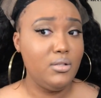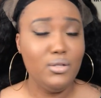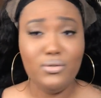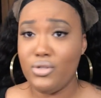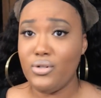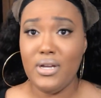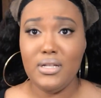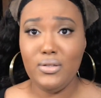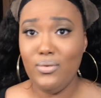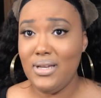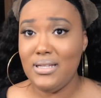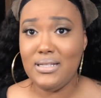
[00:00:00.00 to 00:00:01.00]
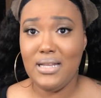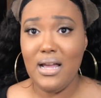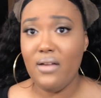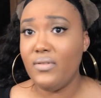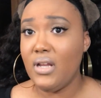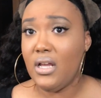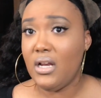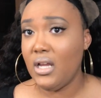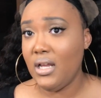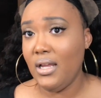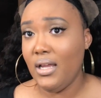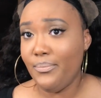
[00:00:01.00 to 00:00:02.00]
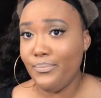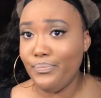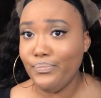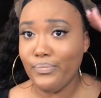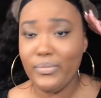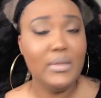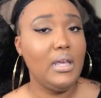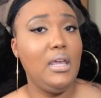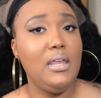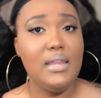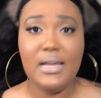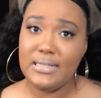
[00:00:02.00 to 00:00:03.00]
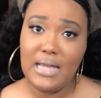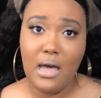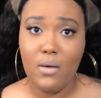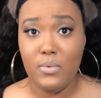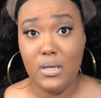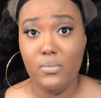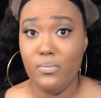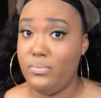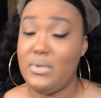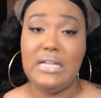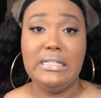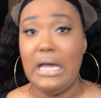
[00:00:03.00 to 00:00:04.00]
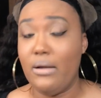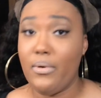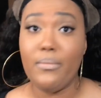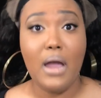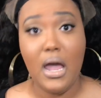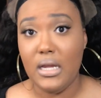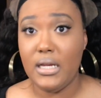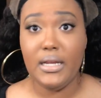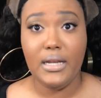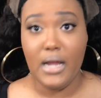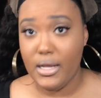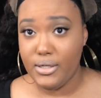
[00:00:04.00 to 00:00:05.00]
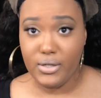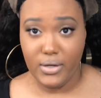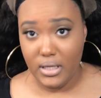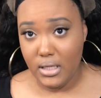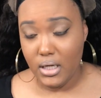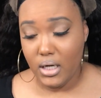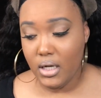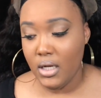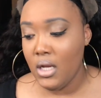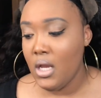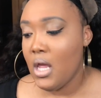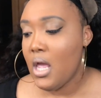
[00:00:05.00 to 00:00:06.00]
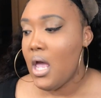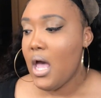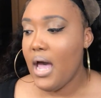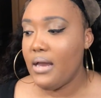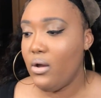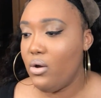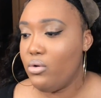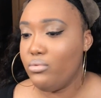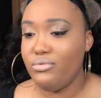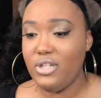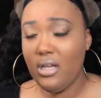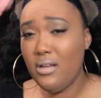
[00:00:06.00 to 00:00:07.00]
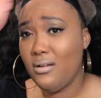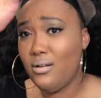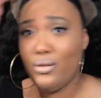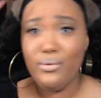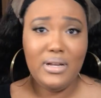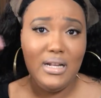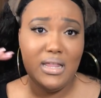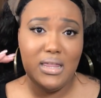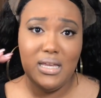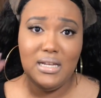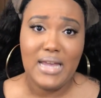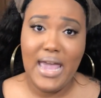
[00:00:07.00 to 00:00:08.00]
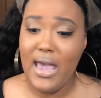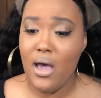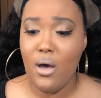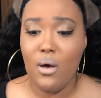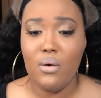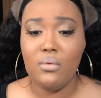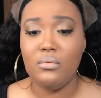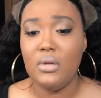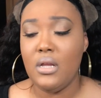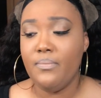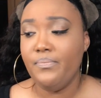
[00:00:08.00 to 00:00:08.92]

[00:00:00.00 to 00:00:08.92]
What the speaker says: 2-strand twists that I've done, honey, and that's how we're rocking it under here. I don't glue anything down.